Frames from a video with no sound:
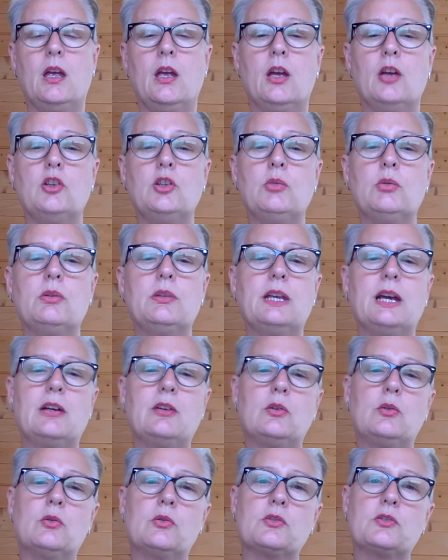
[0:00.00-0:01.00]
You would then
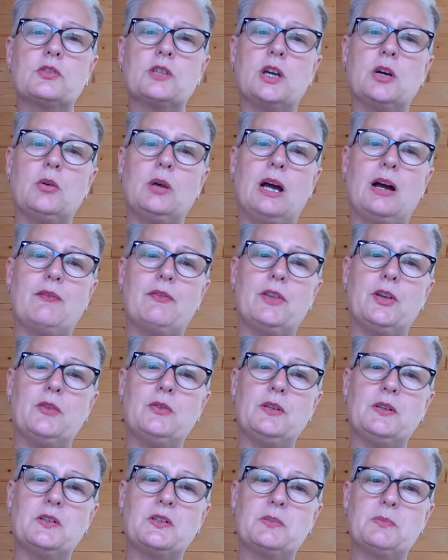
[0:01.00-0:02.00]
also have those
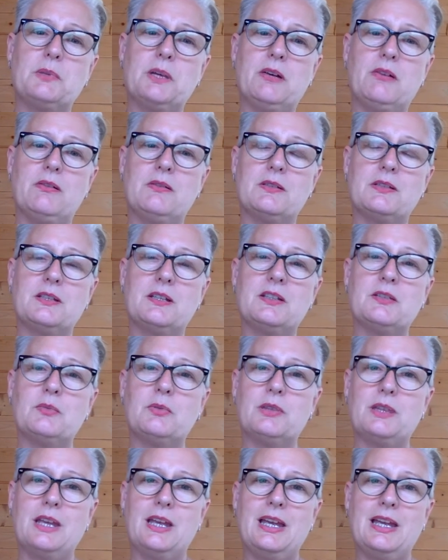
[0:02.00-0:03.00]
experiences
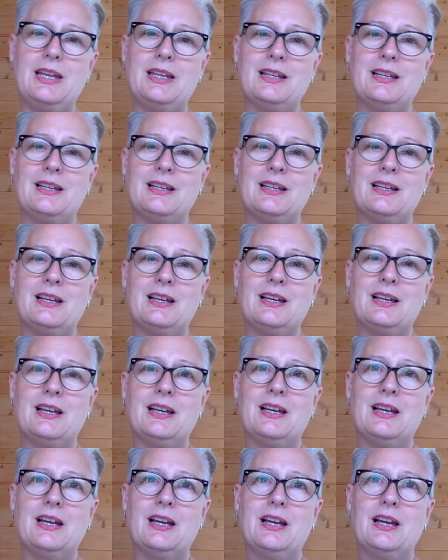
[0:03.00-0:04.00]
within
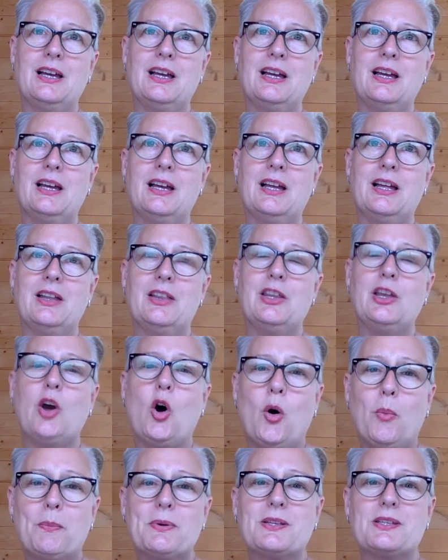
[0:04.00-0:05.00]
the
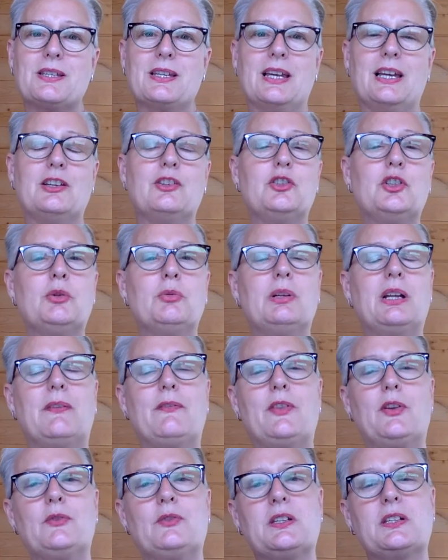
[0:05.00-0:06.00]
opposite. You would
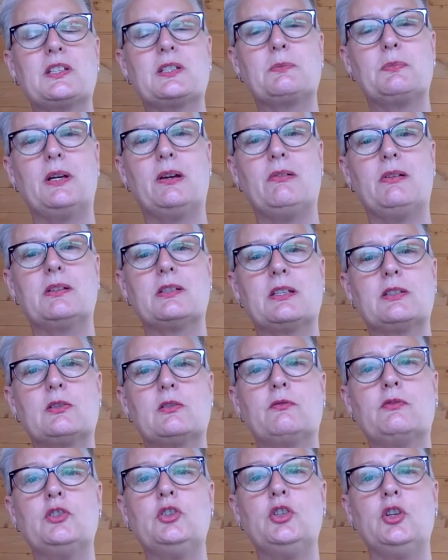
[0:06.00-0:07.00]
have those experiences
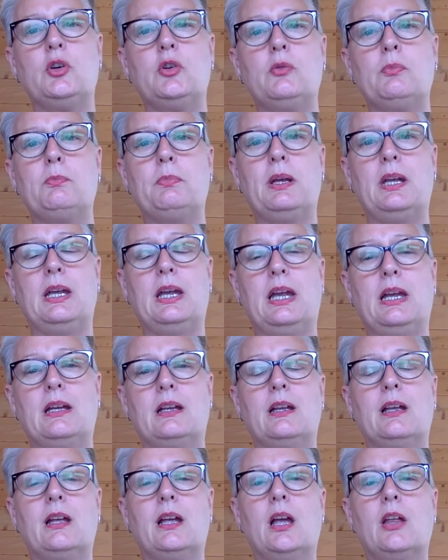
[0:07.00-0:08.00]
of you
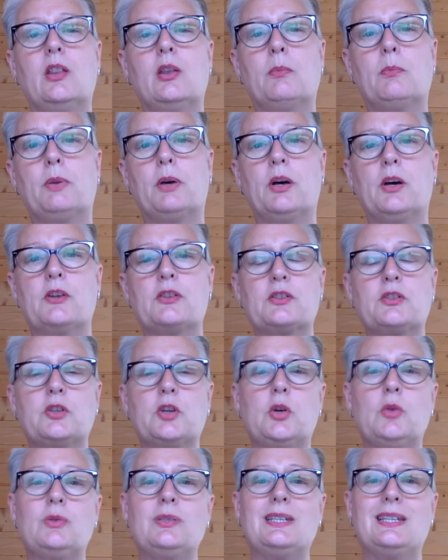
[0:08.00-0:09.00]
being the person
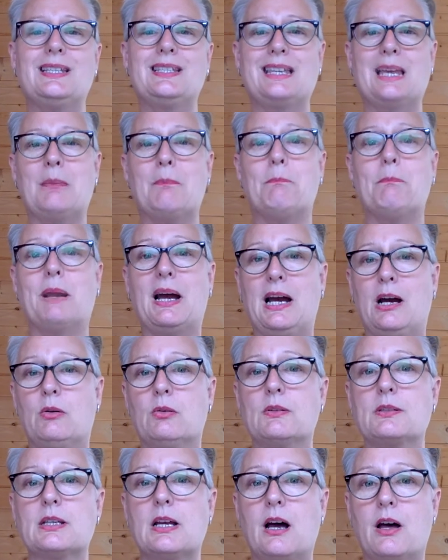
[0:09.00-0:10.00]
who
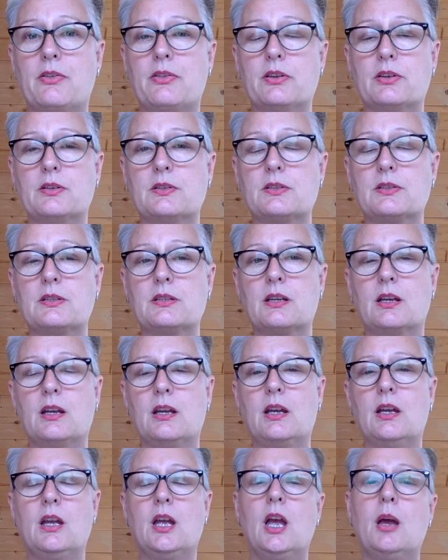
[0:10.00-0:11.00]
disempowers others,
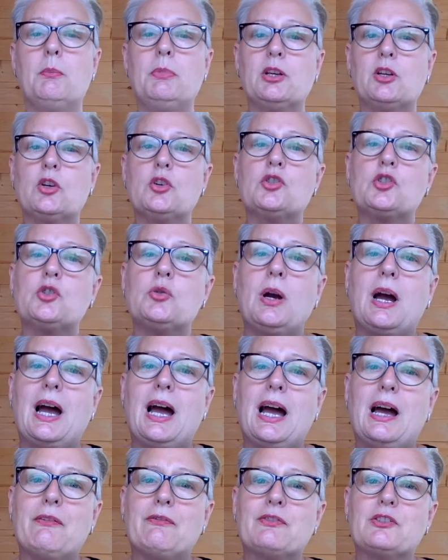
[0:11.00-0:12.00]
because you
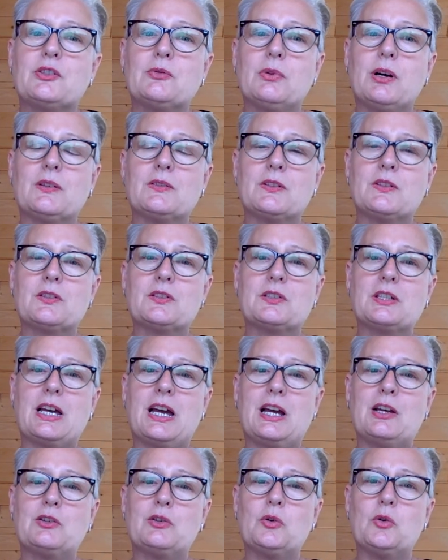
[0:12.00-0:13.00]
have to
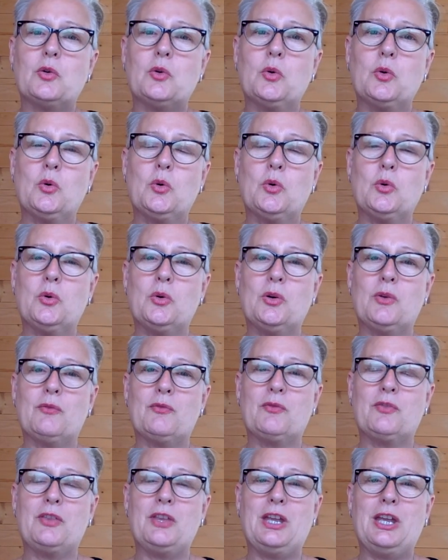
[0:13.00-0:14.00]
understand all of
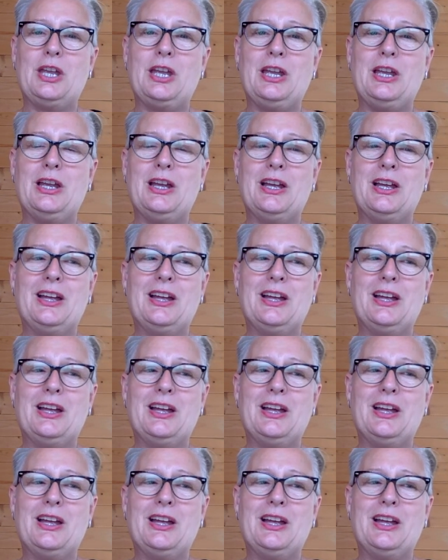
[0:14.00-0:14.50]
the